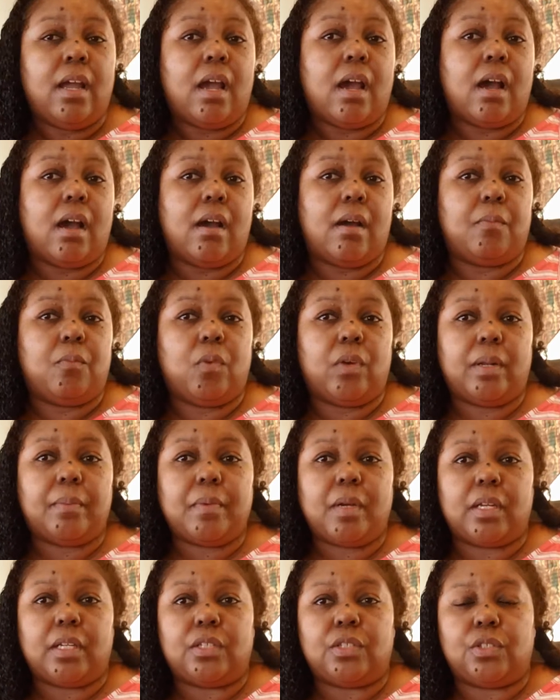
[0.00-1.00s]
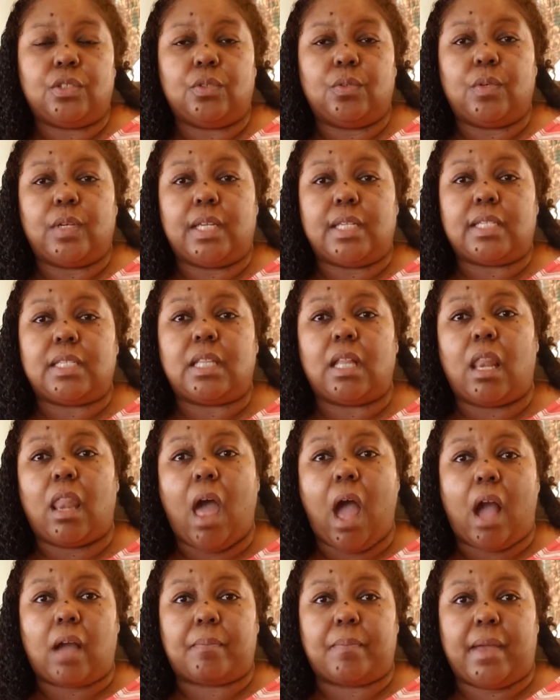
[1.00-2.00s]
What I'm going to do is the
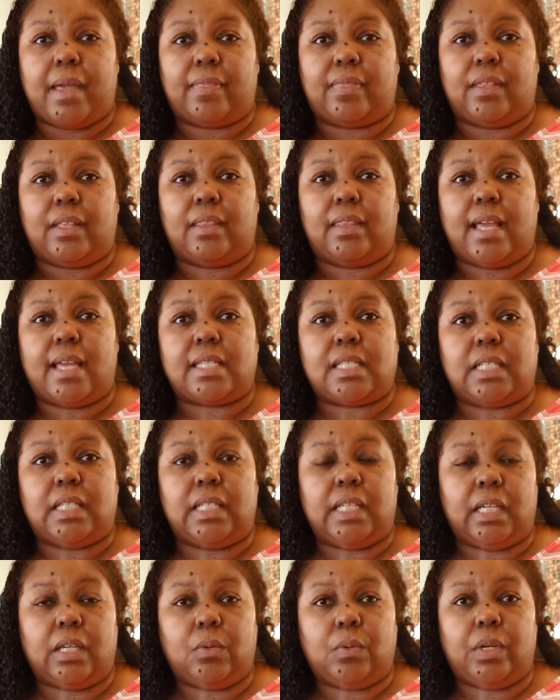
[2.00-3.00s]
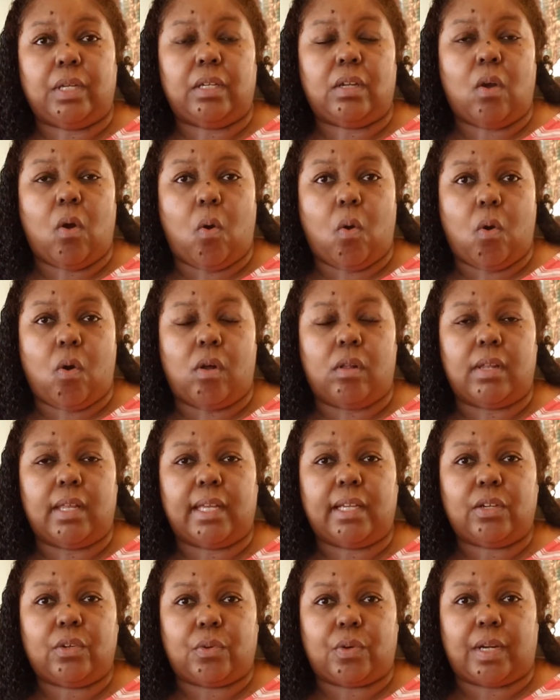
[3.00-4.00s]
lock method. That's liquid, oil,
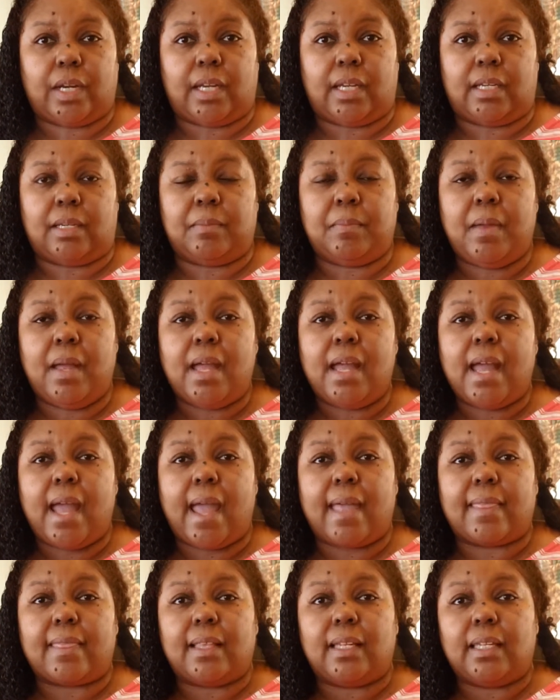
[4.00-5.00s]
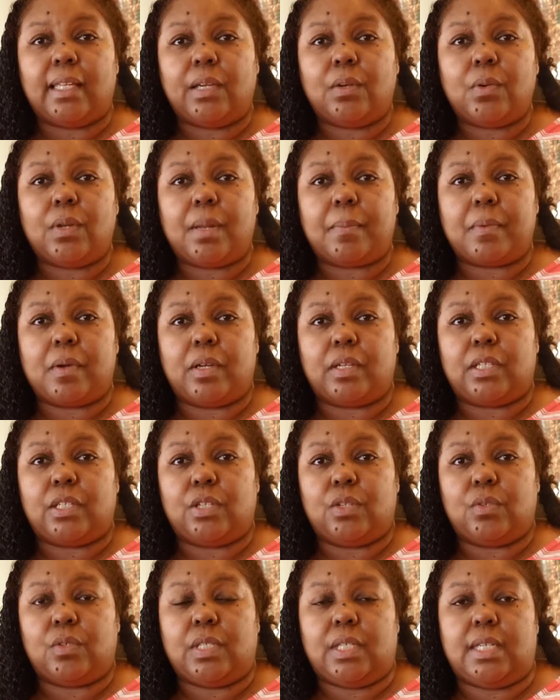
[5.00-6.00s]
and cream. And the liquid I'm going to
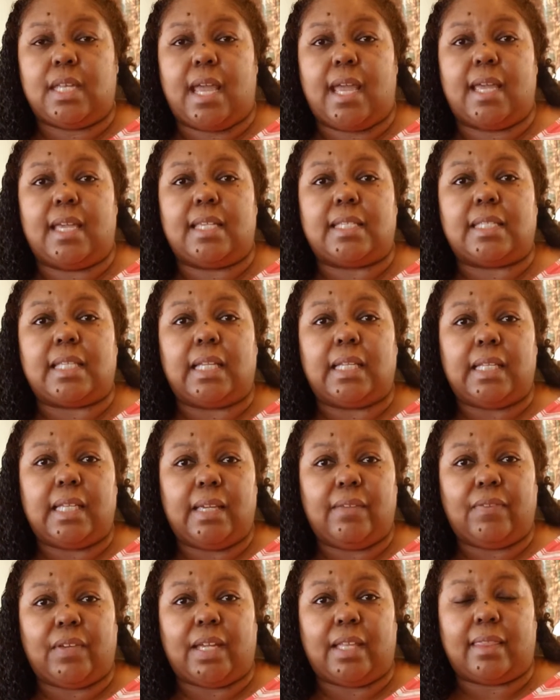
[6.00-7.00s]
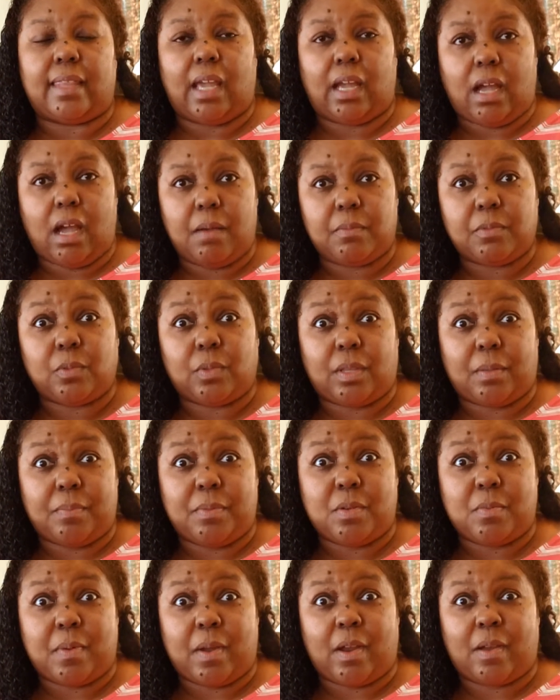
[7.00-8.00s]
use today is the leave-in that comes with the
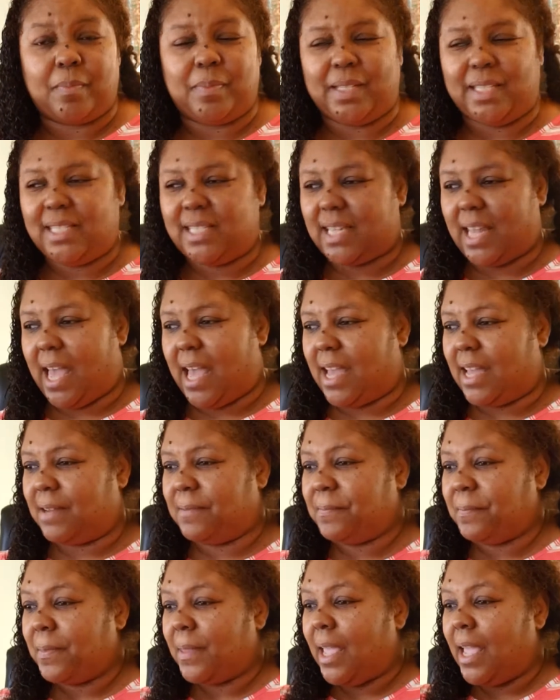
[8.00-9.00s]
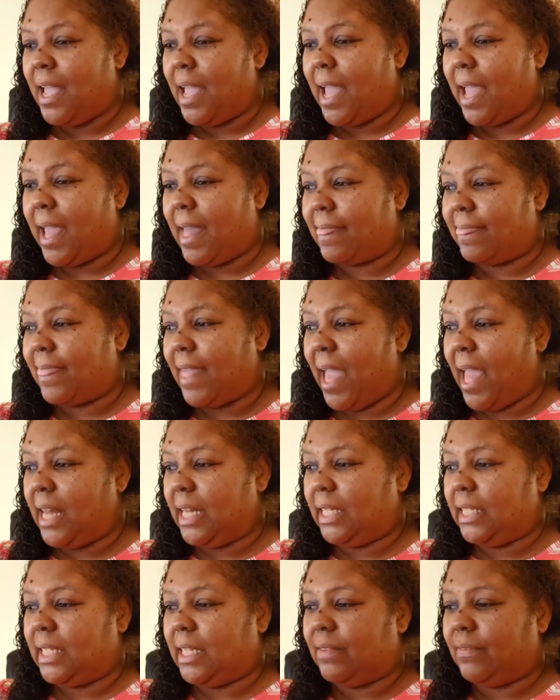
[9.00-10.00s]
Blueberry Bliss line. And that
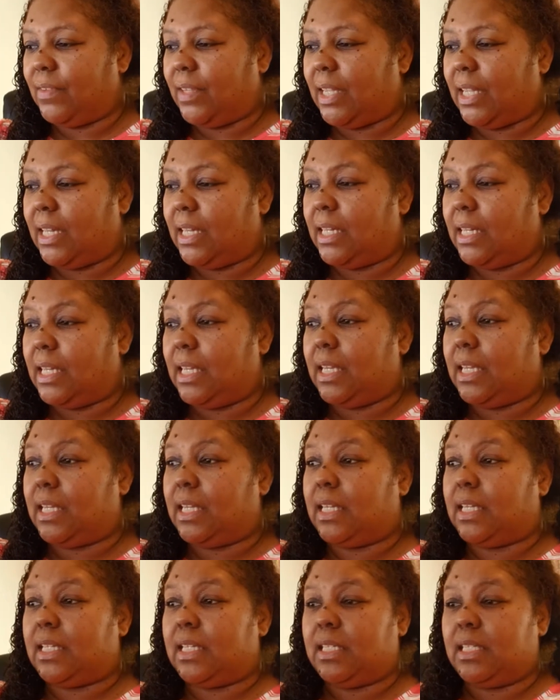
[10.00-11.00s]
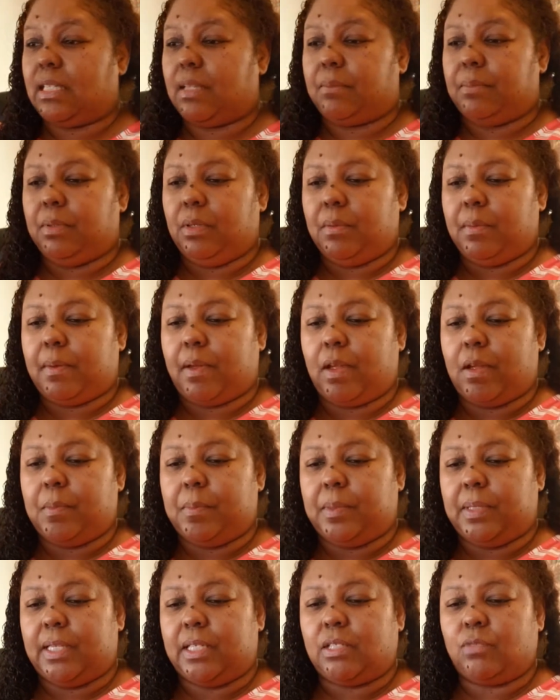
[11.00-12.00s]
leave-in is the Blueberry
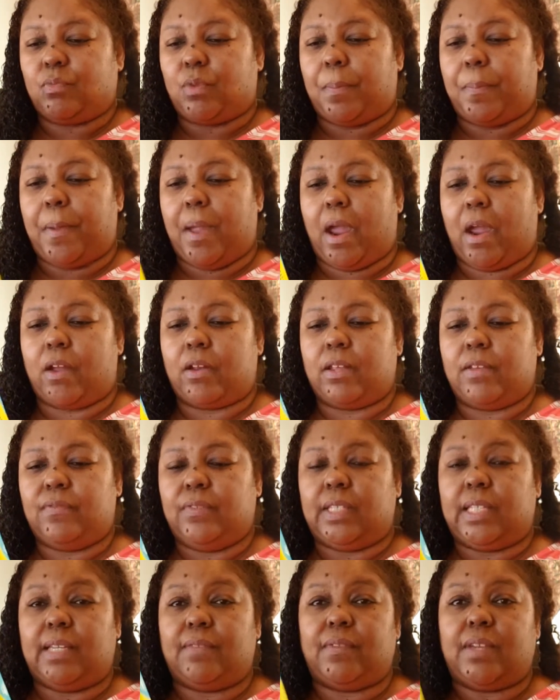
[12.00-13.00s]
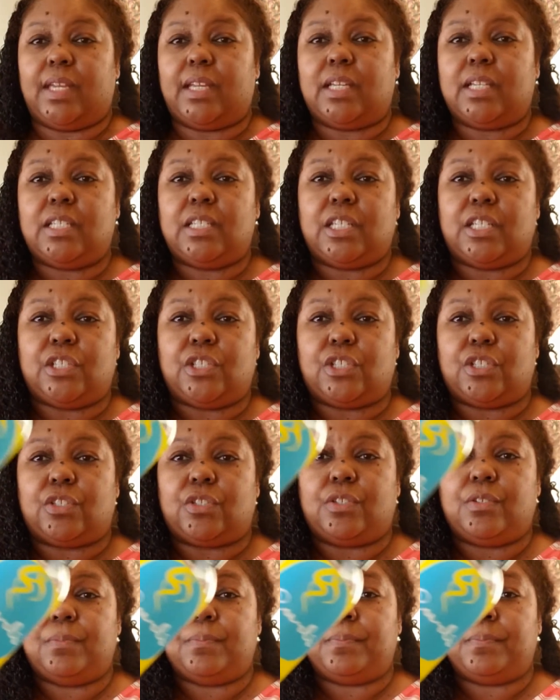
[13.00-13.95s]
Bliss Reparative Leave-In Conditioner.